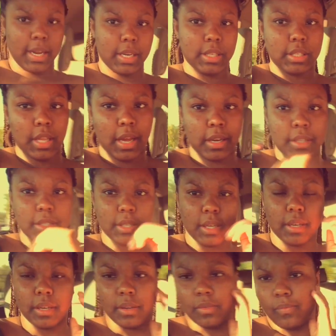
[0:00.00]
This line is
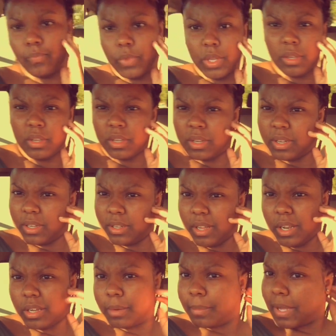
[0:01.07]
so, I
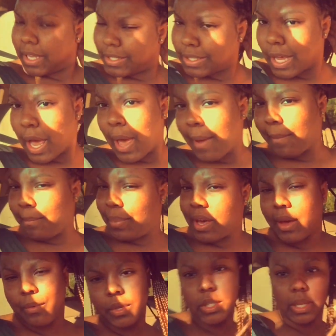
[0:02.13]
look a mess.
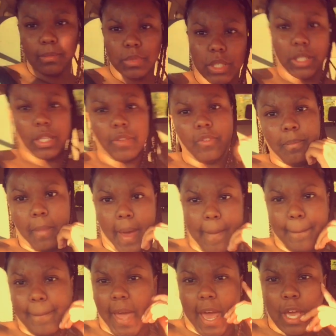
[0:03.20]
But I'm just leaving my
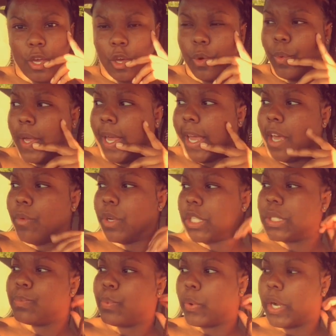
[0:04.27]
banquet. It
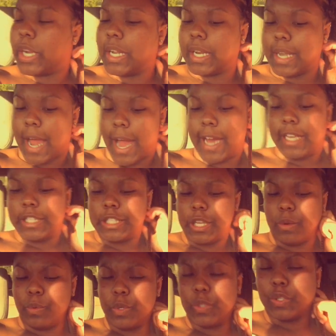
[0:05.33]
was pretty nice.
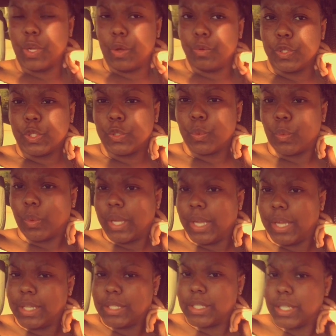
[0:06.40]
It was so
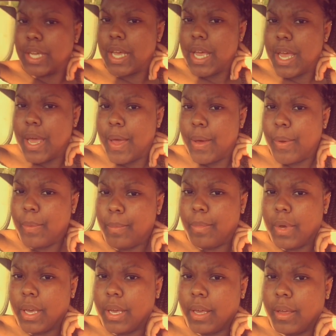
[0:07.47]
sweet.
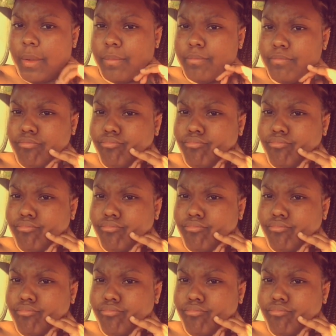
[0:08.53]
But